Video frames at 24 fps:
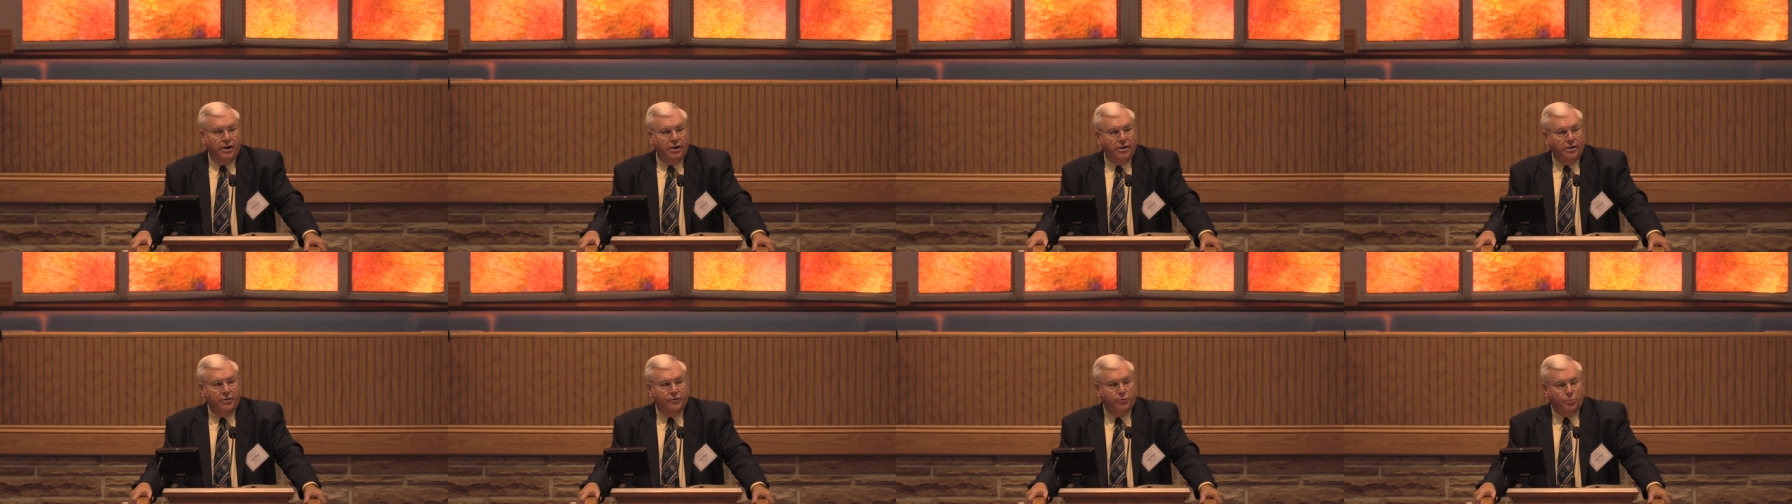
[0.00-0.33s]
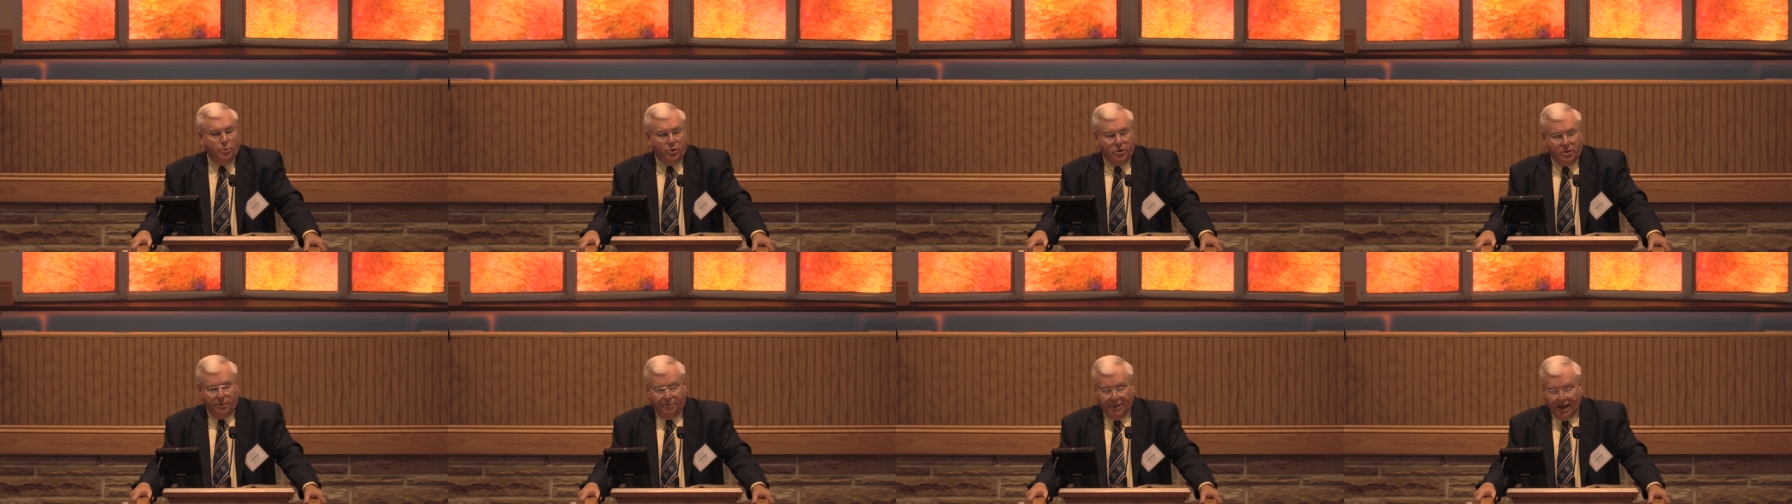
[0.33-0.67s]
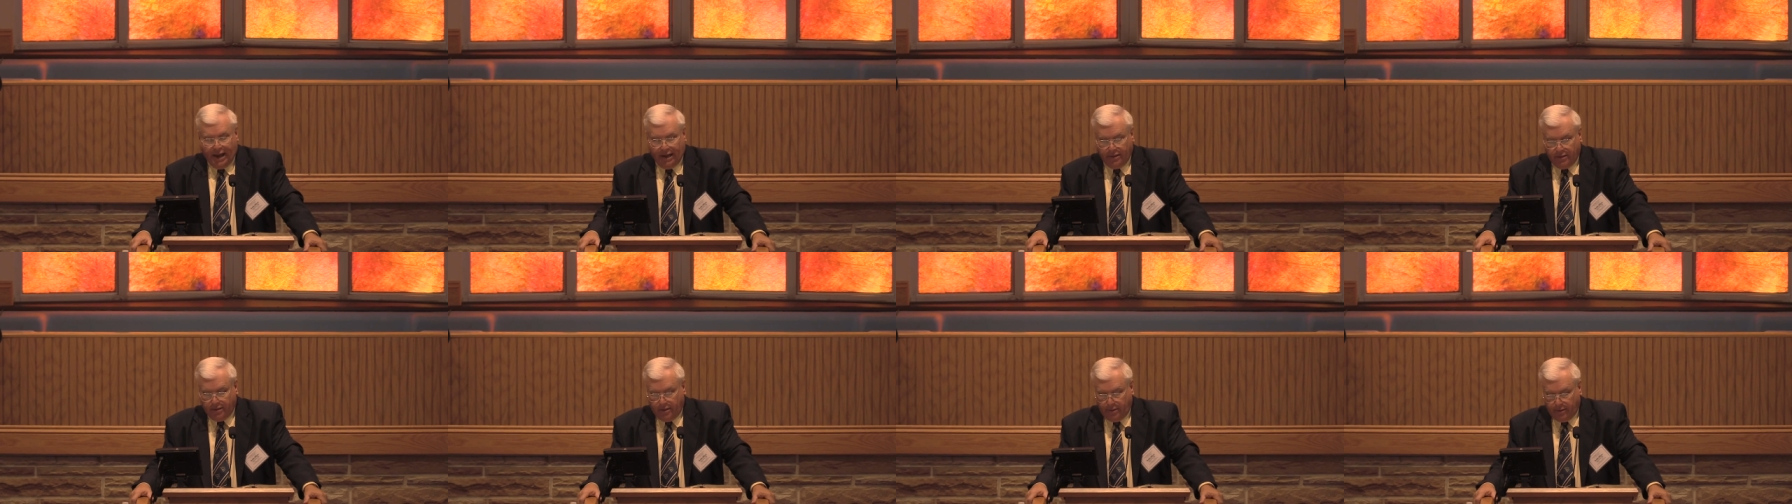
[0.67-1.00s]
in his book
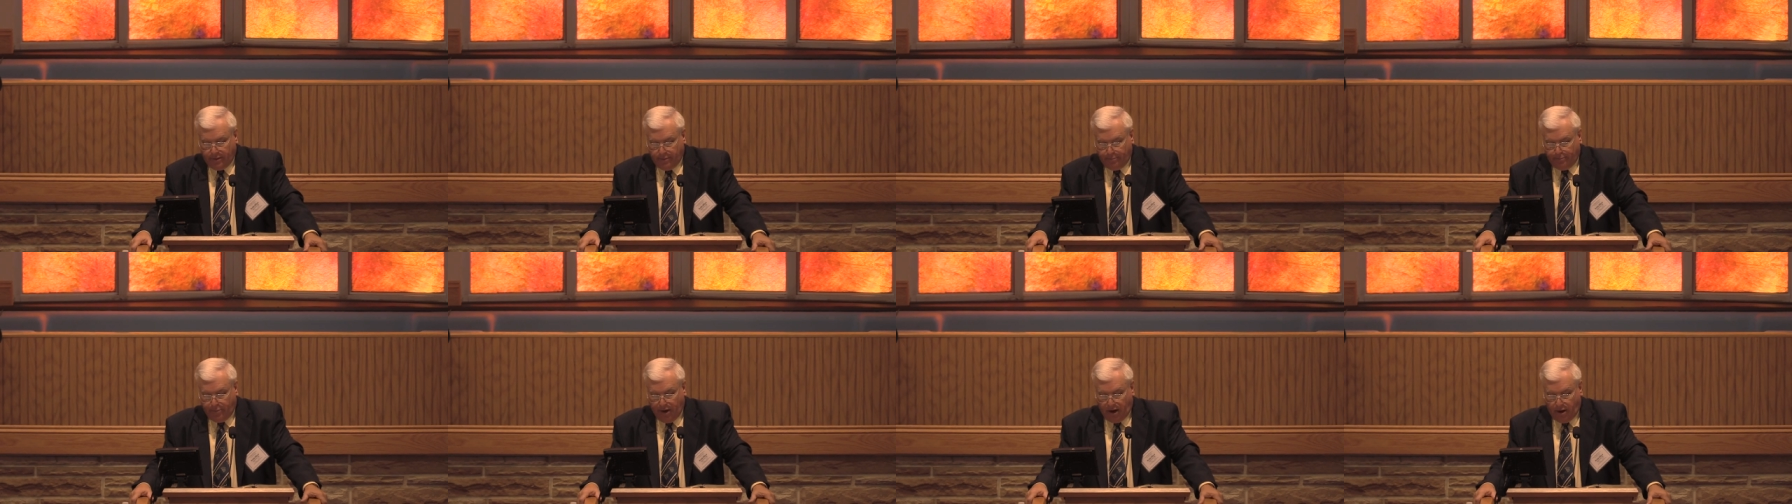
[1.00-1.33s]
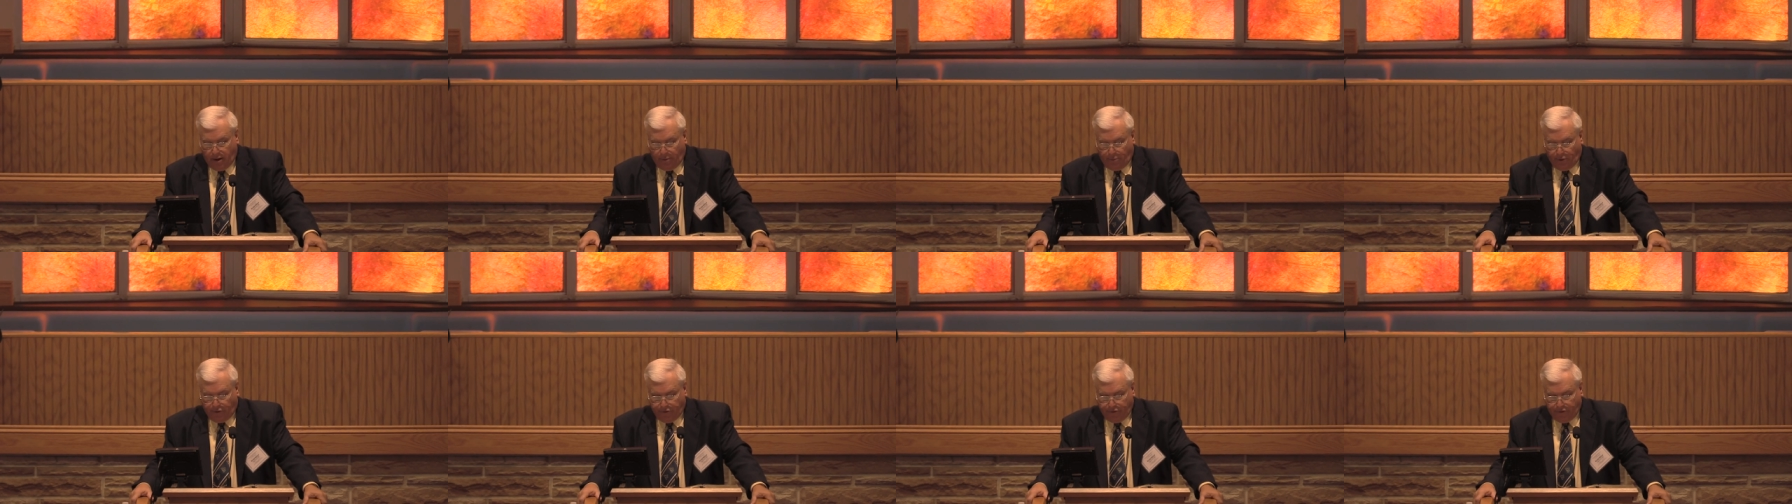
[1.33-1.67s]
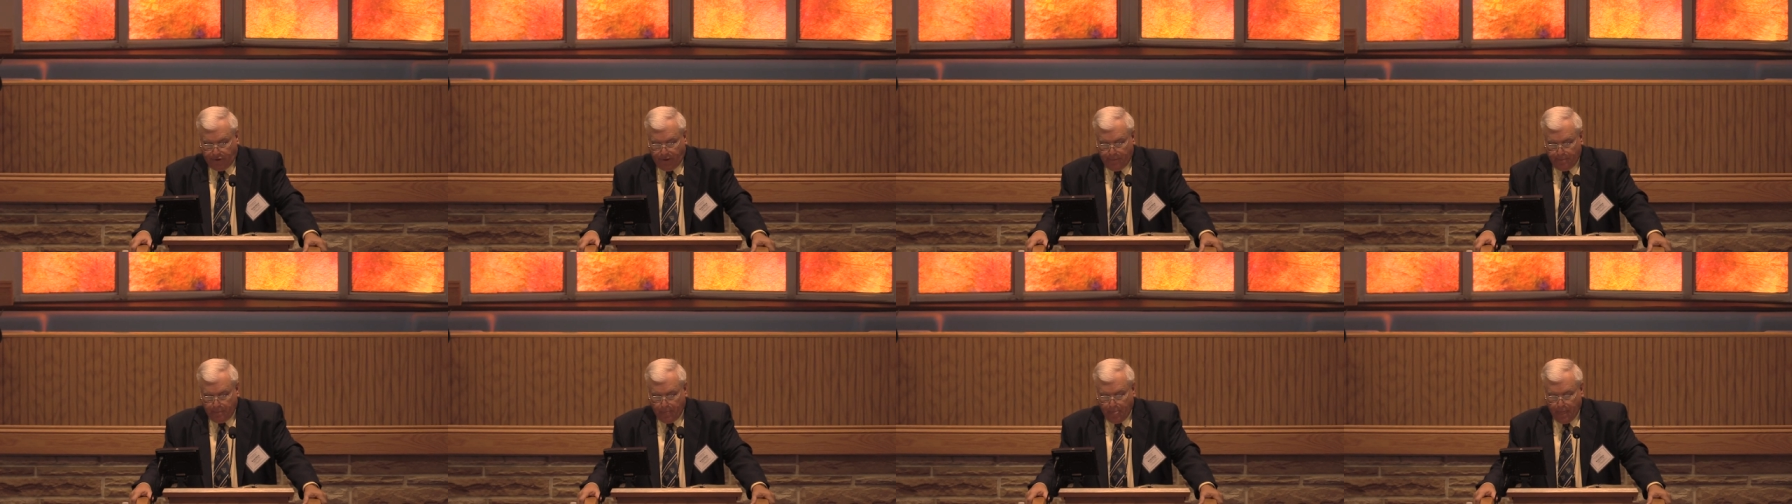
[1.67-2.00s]
about the parables.